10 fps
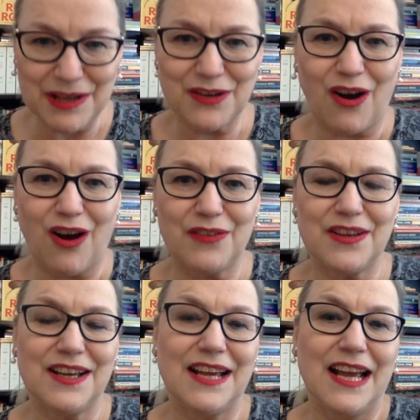
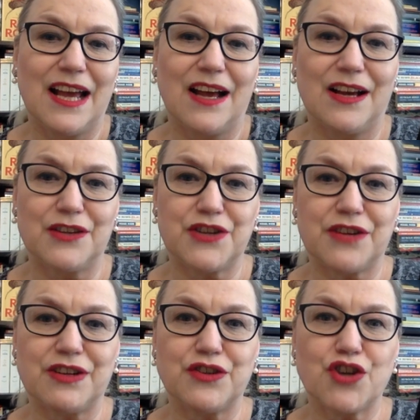author,
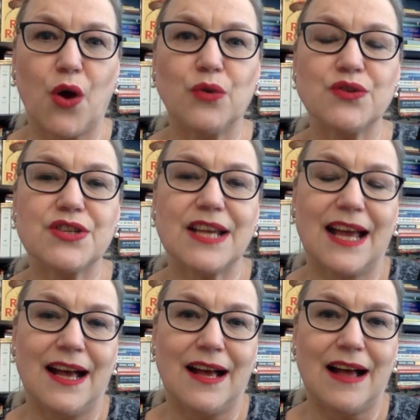Jerry Jones,
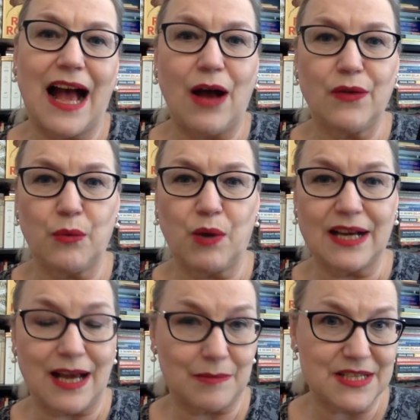How the
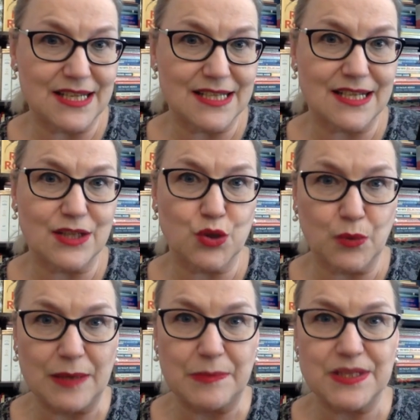One-Armed Sister
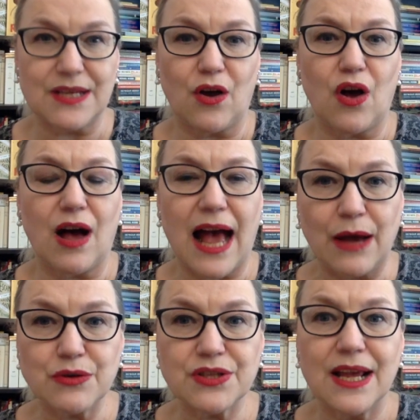Sweeps Her
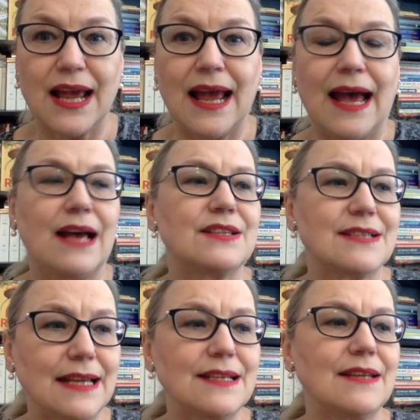House.
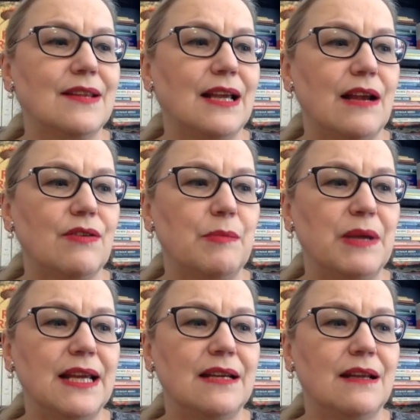Set in the
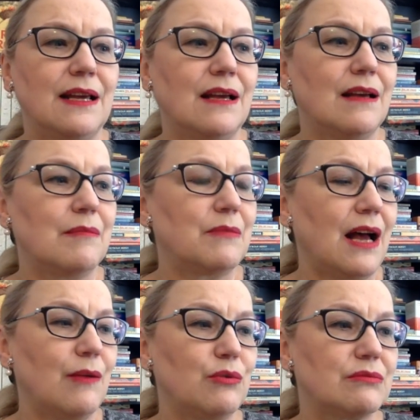Caribbean,
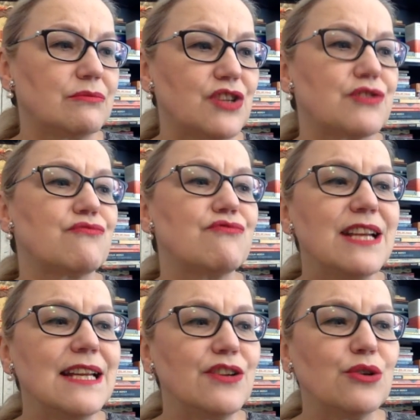I will just
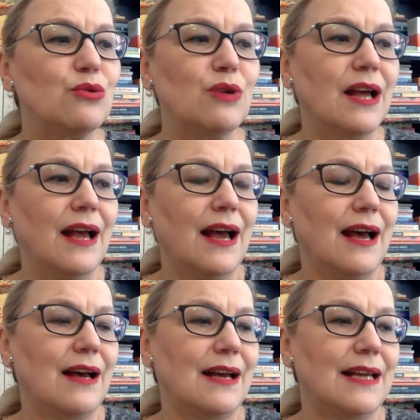read you,
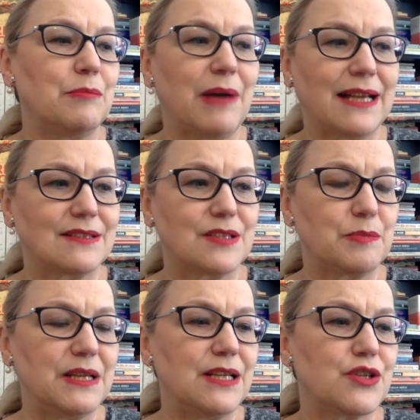in Baxter's
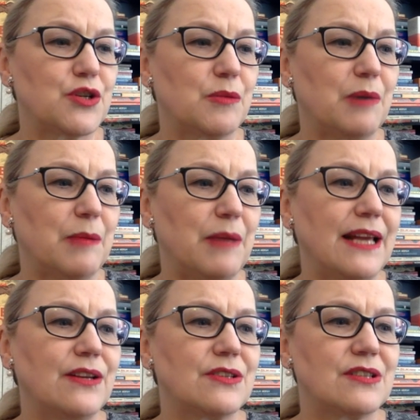Beach,
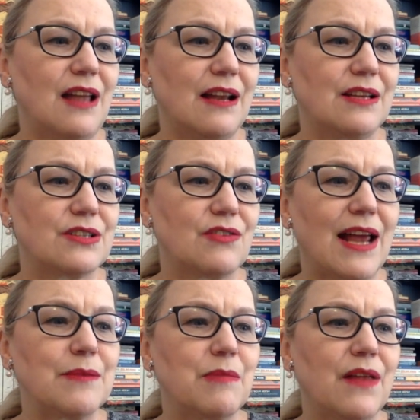Barbados, Lala's
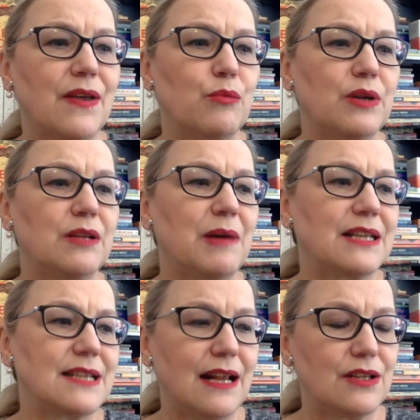grandmother, Wilma,
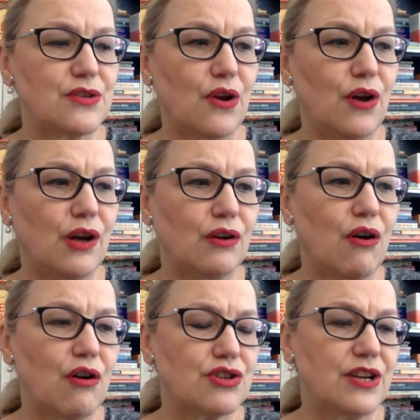tells her a
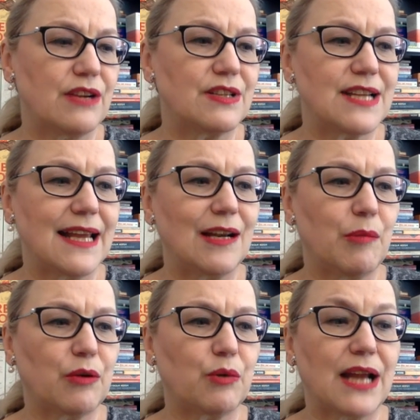cautionary tale
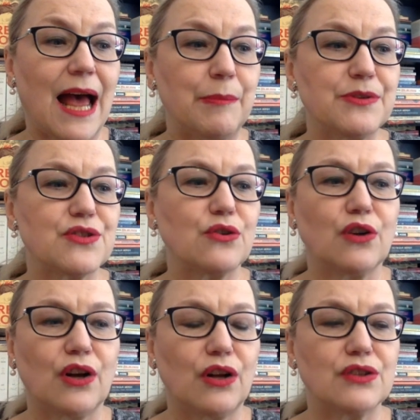about what happens to
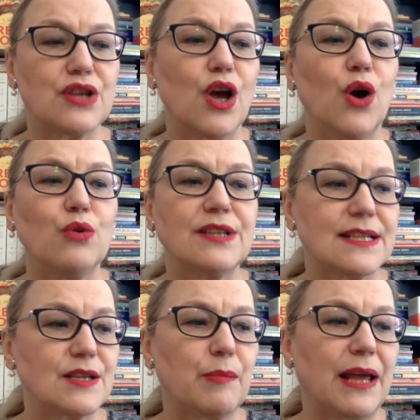girls who
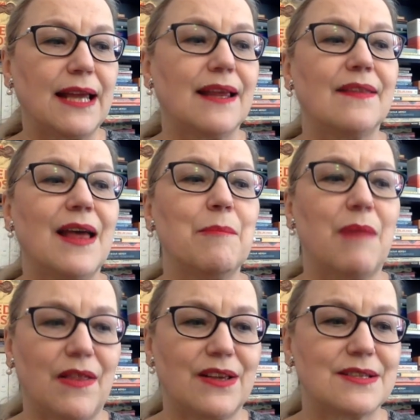disobey their
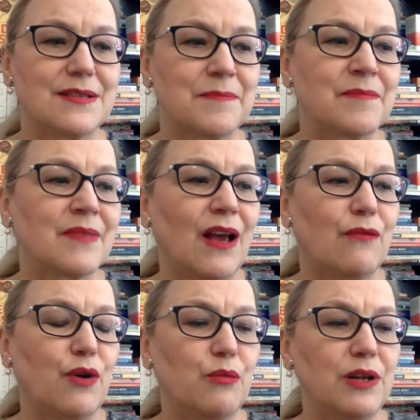mothers.
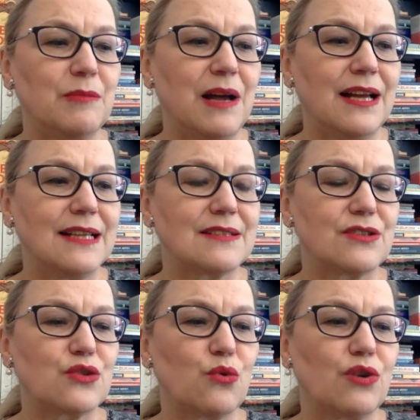For Wilma, it's the
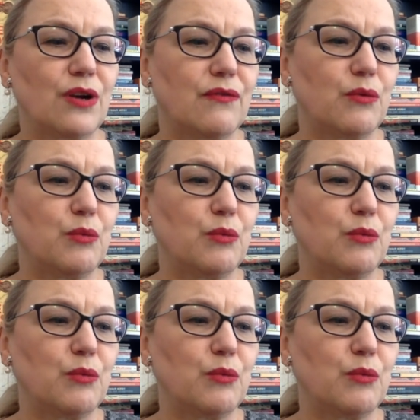story of a